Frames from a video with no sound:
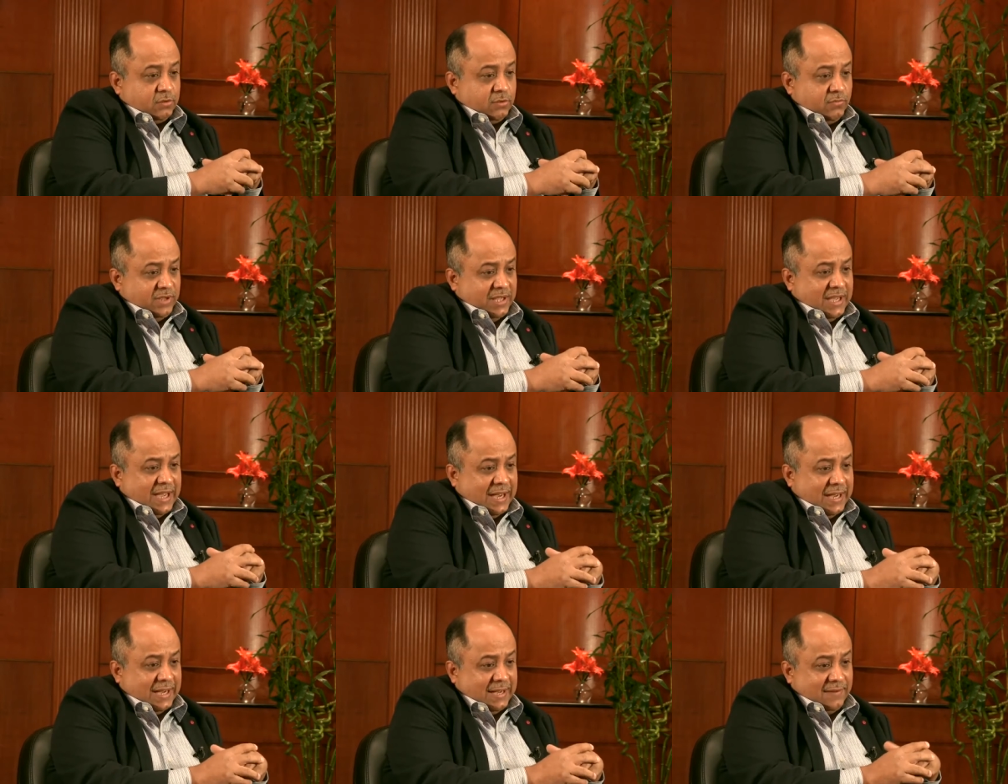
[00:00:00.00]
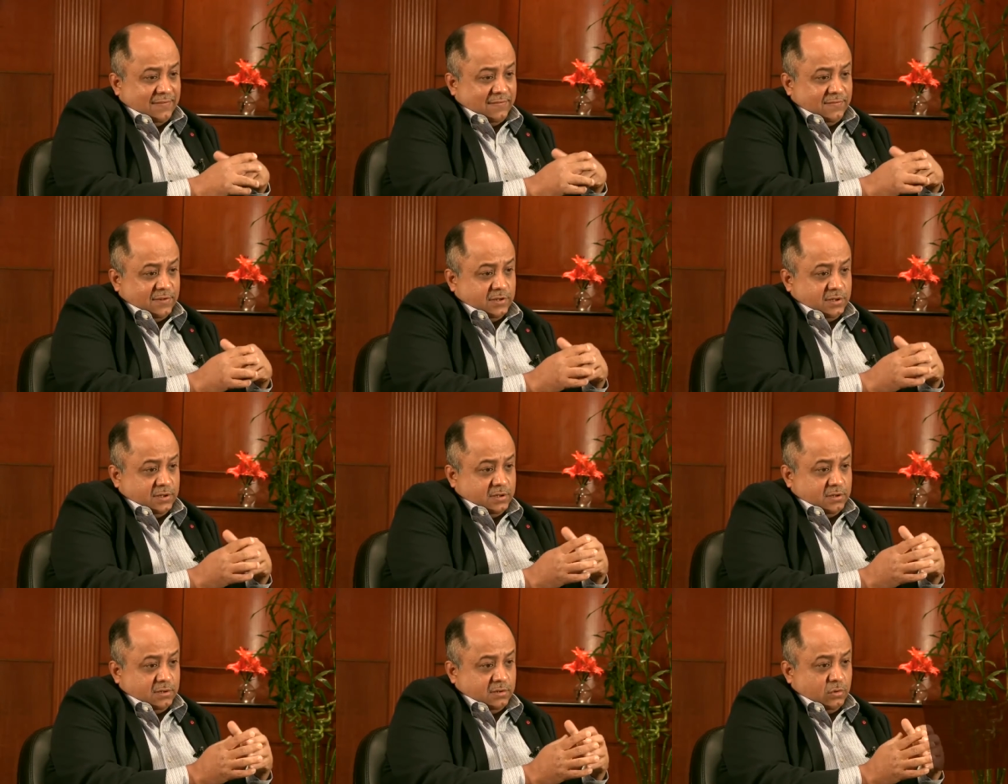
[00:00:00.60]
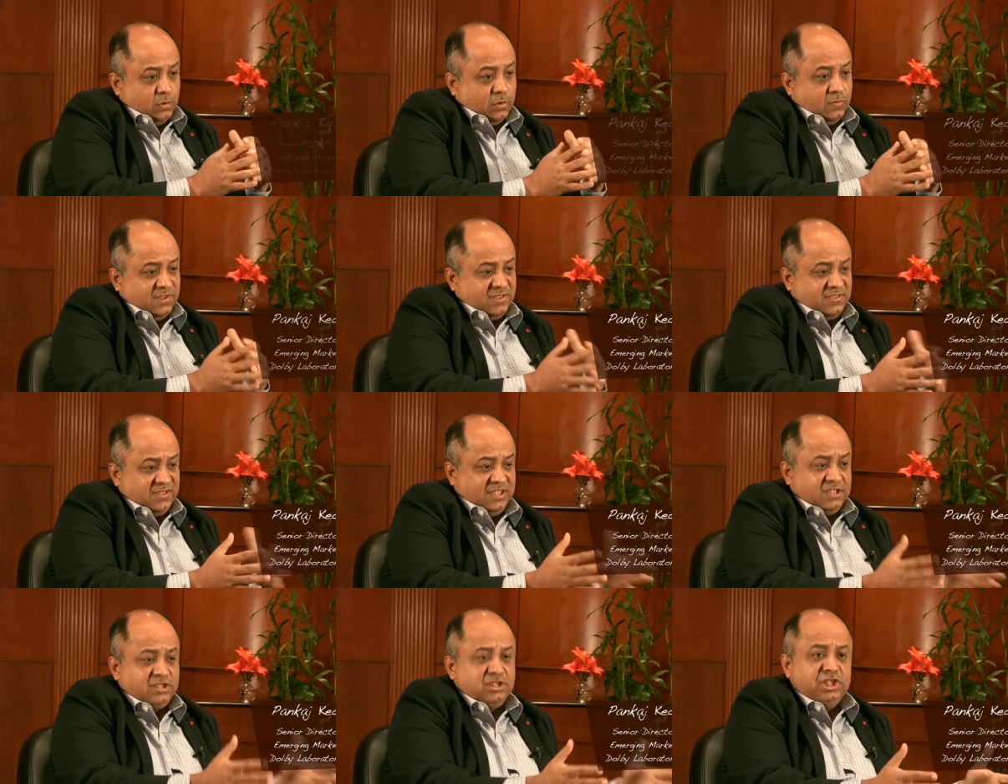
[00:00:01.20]
So we have uh, over
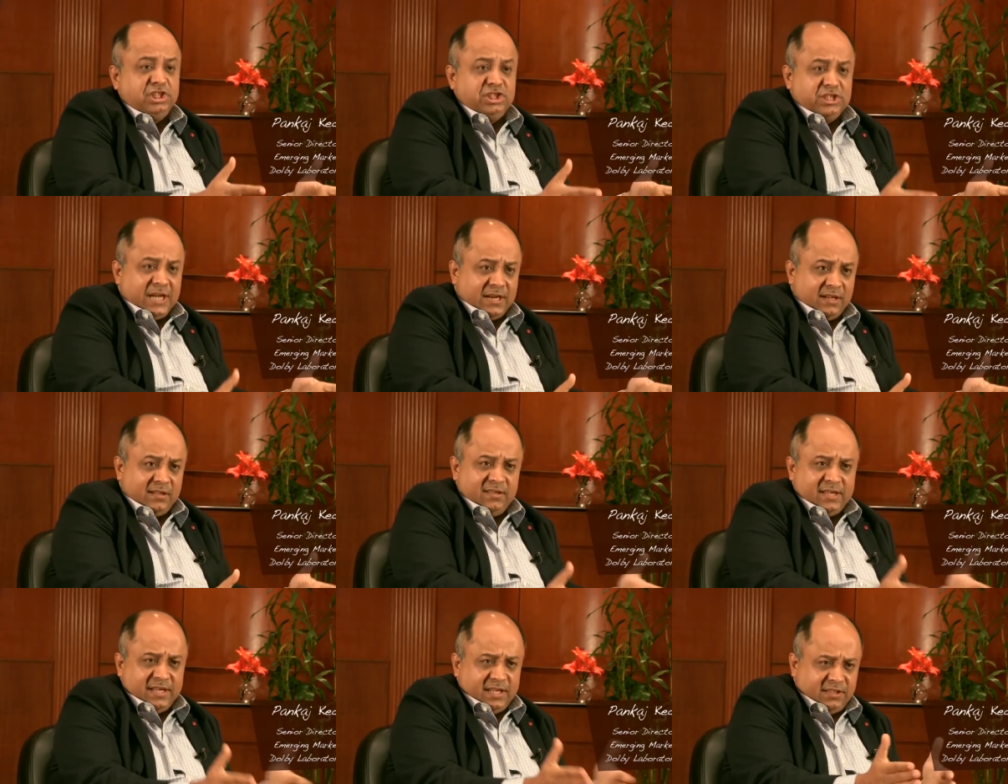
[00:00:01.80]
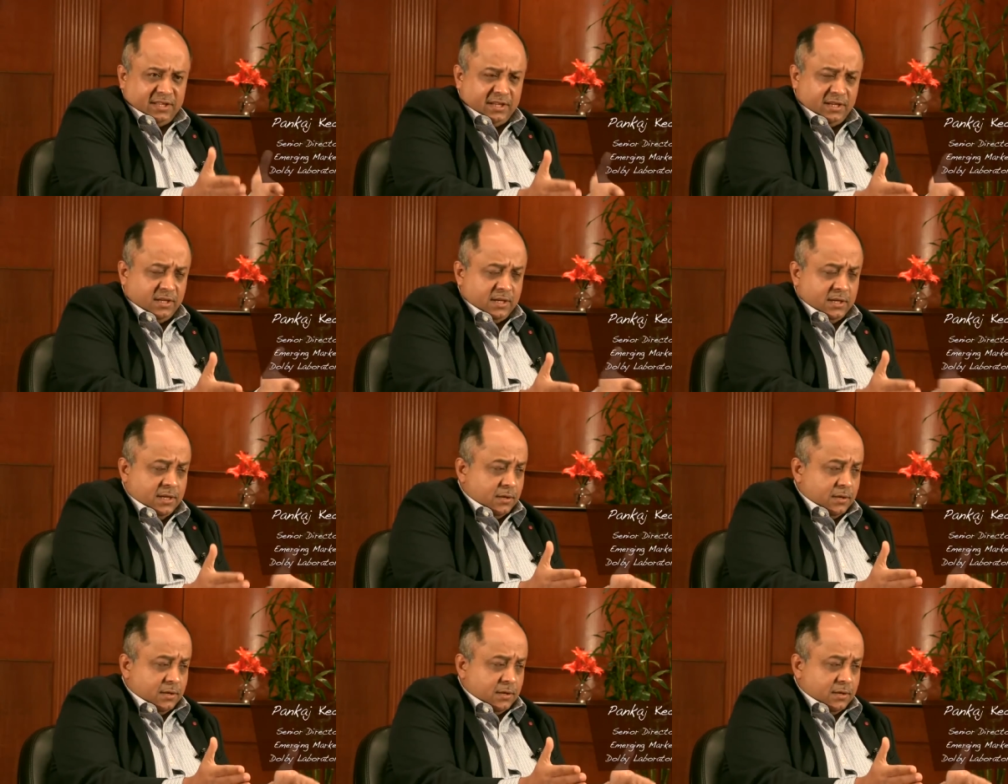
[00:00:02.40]
sixty channels now. I think